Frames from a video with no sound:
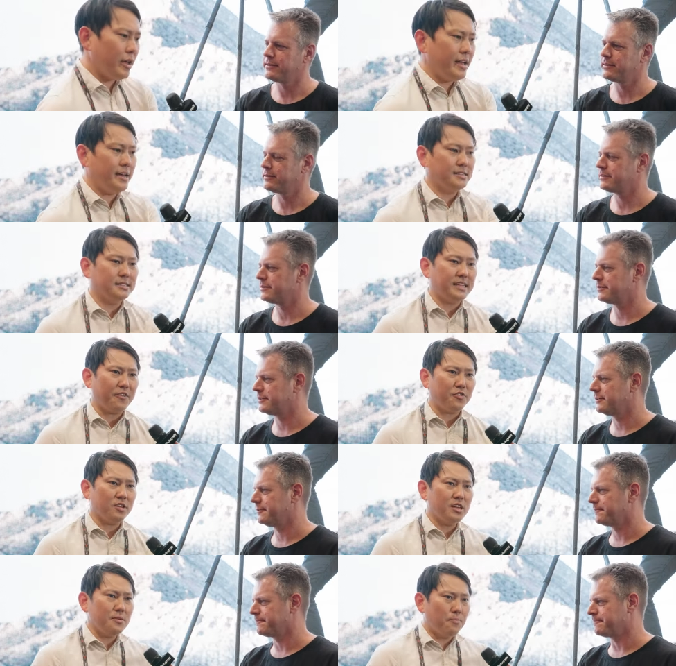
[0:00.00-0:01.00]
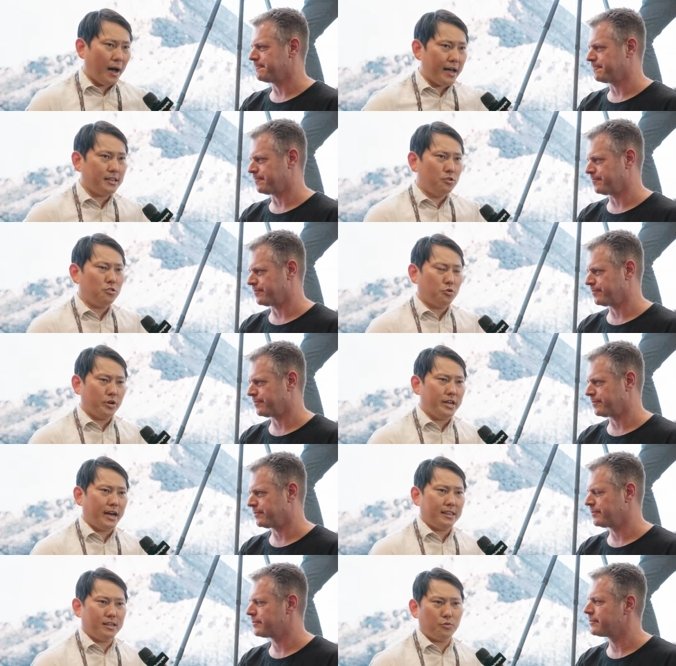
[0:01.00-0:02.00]
Speaker 1: is definitely by Q3.
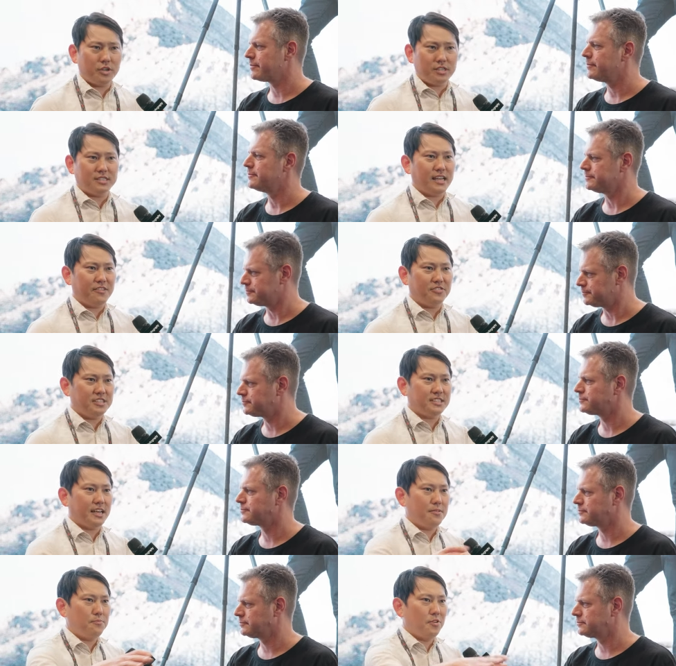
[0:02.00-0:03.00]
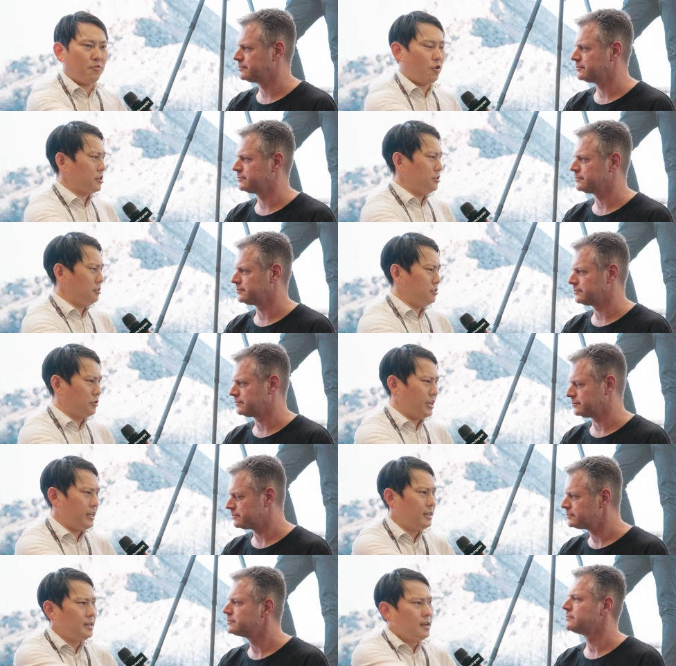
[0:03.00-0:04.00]
I think we could safely say before
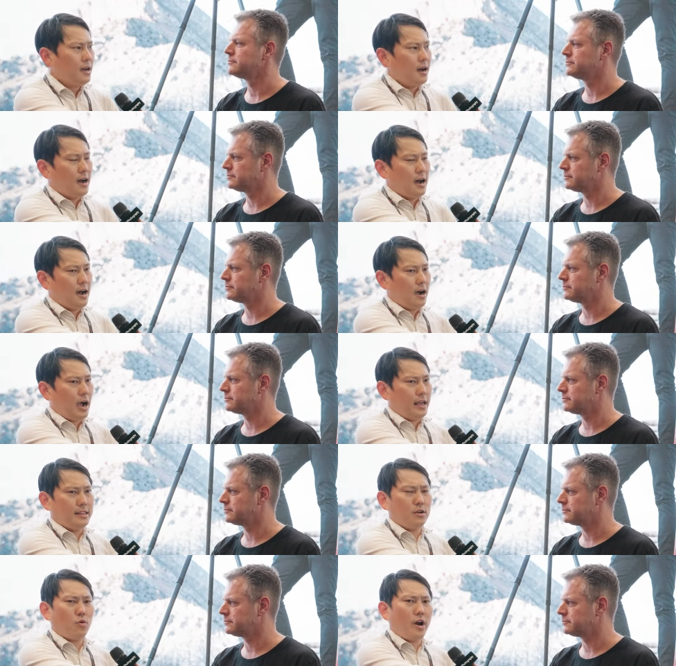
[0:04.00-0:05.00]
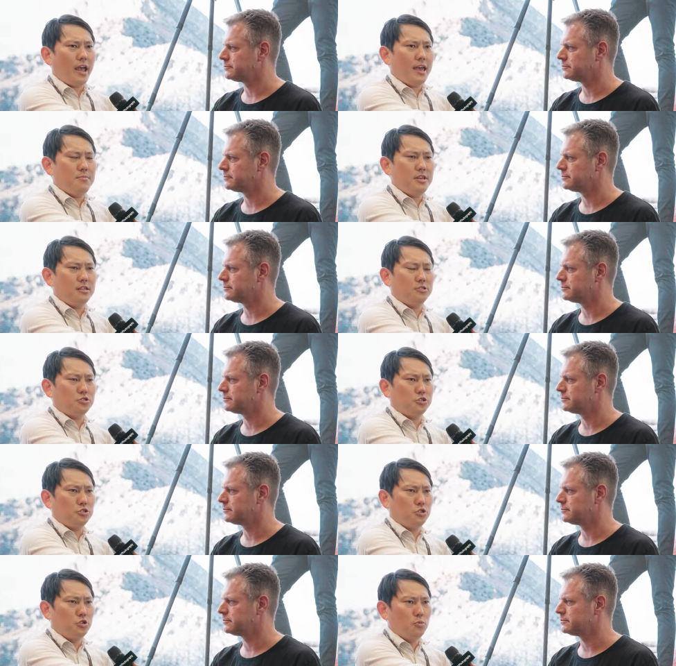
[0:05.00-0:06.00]
Q3. Uh, I think we're aiming
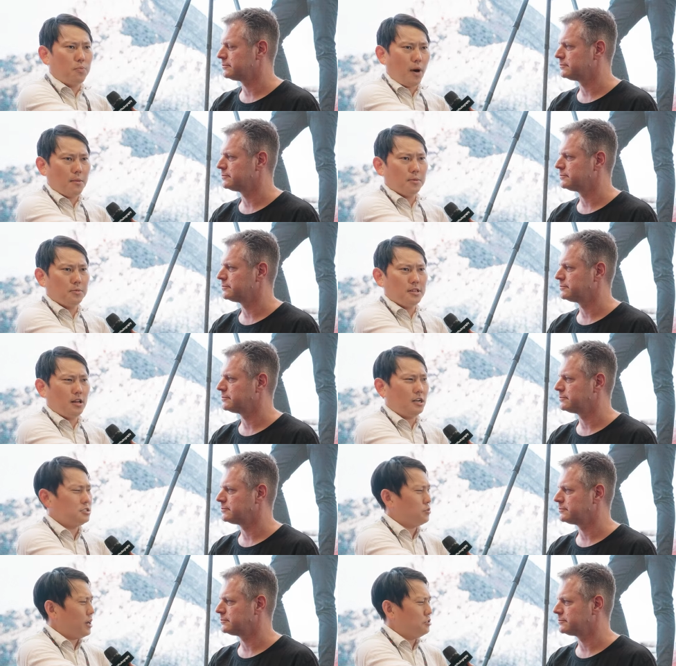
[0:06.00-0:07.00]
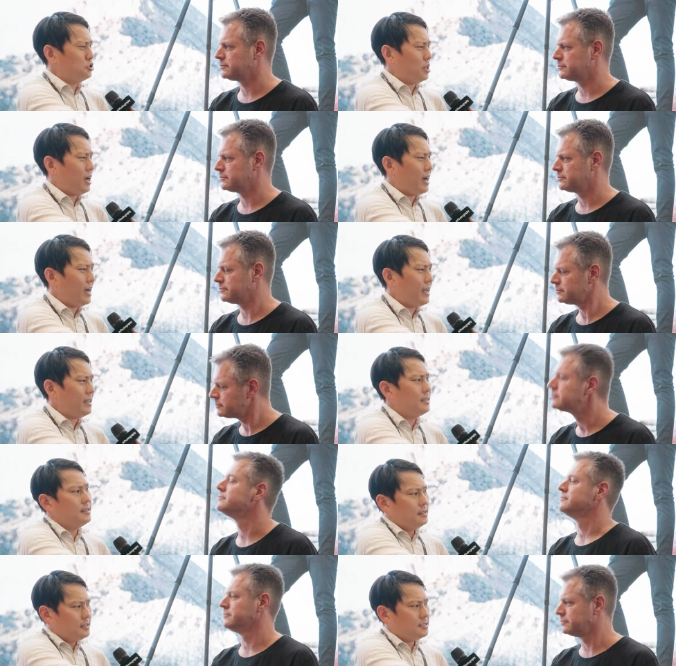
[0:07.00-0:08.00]
to probably launch around July,
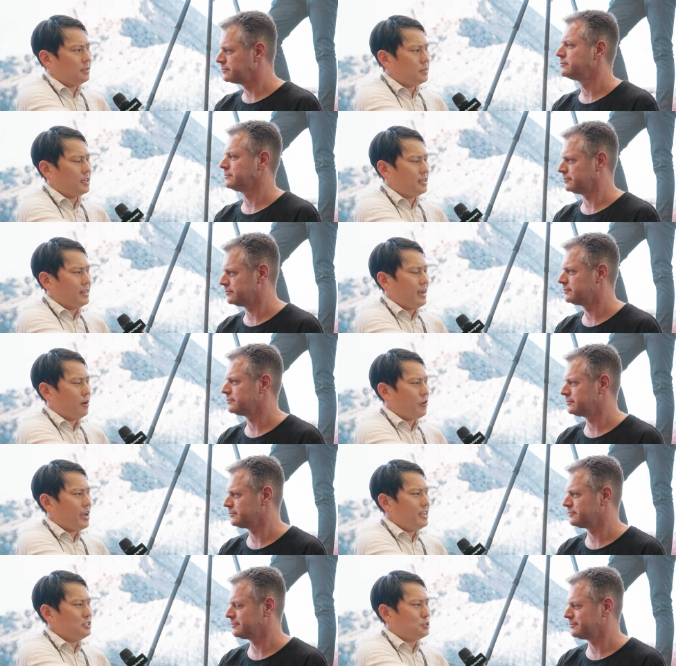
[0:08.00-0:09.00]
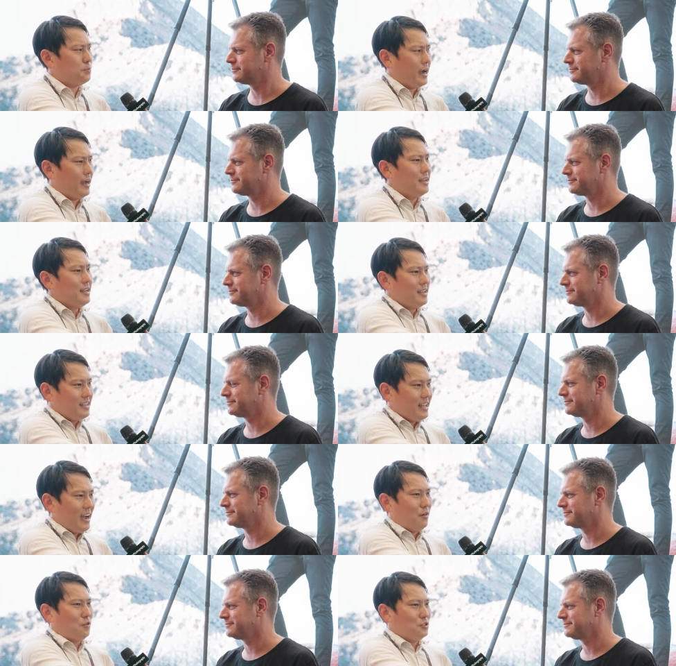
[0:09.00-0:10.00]
something in that range. But
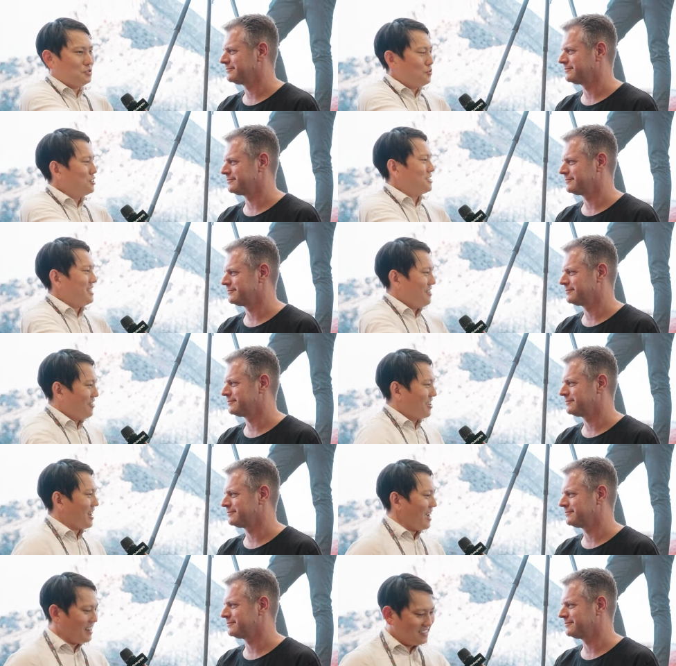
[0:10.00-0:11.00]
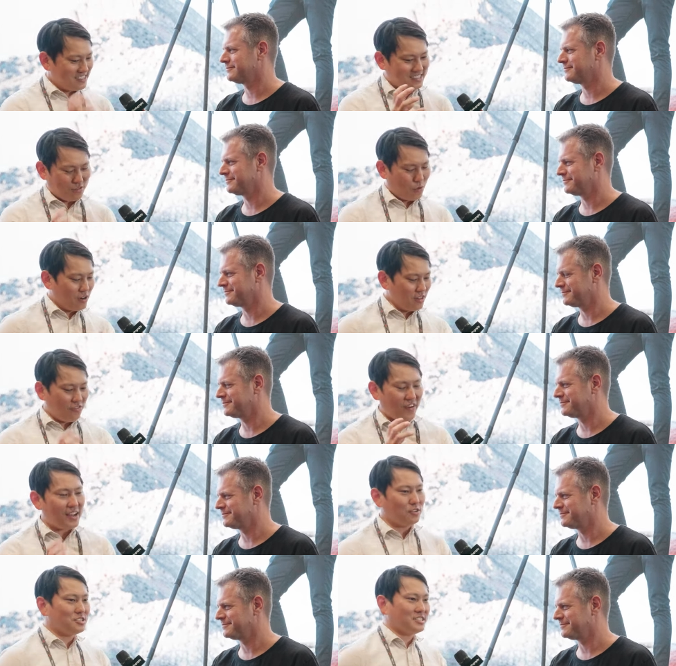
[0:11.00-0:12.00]
yeah, we'll we'll see. We're kind of just we're in the
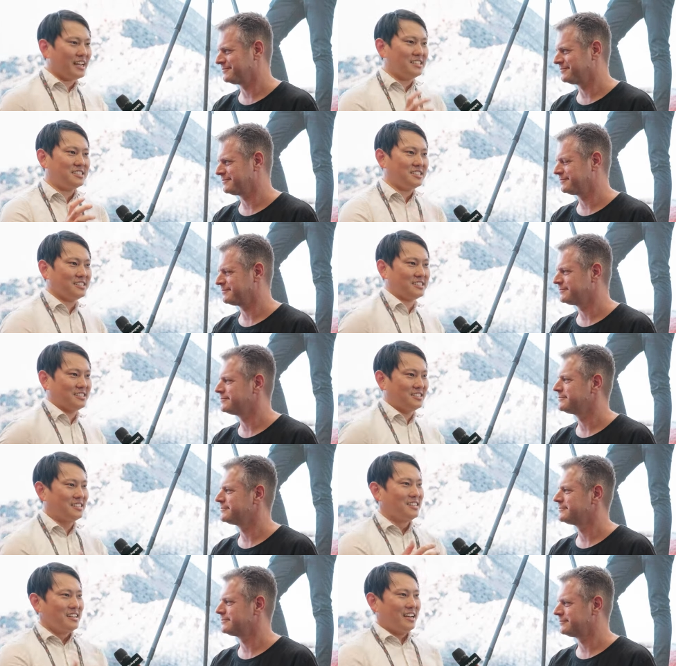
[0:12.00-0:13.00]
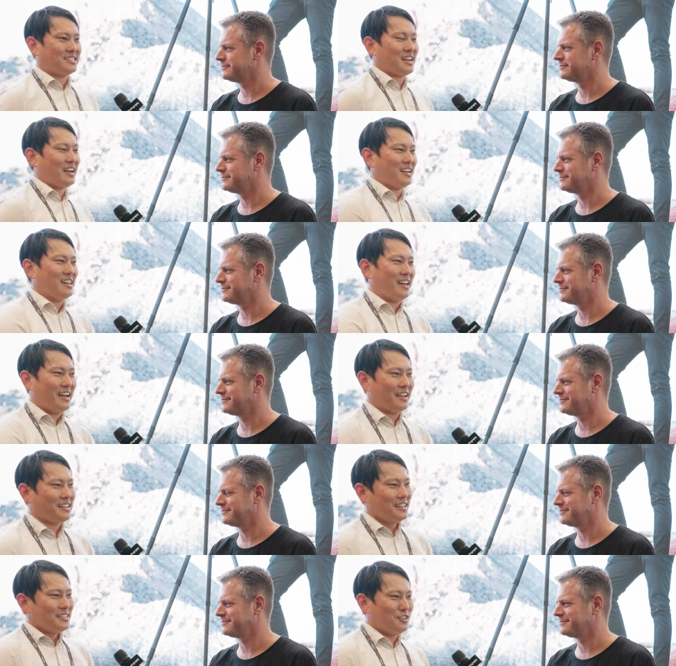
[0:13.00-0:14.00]
final stages, and it's kind of like
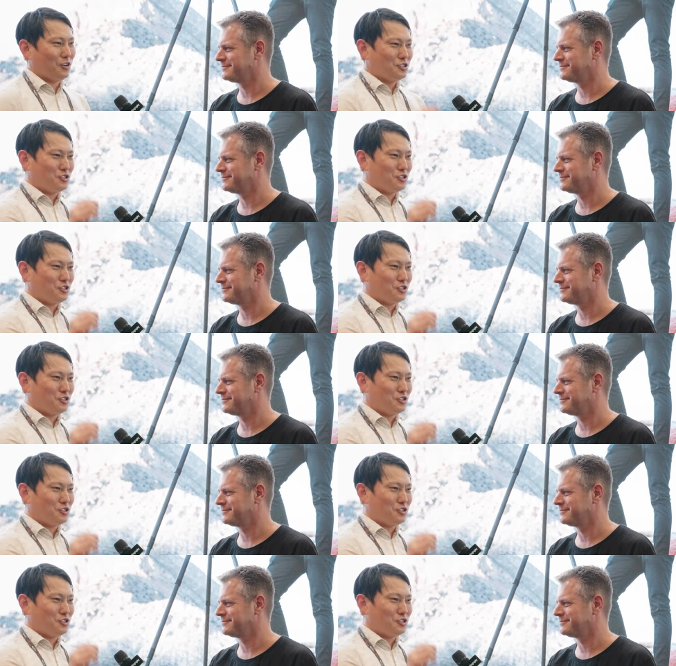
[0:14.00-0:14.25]
you know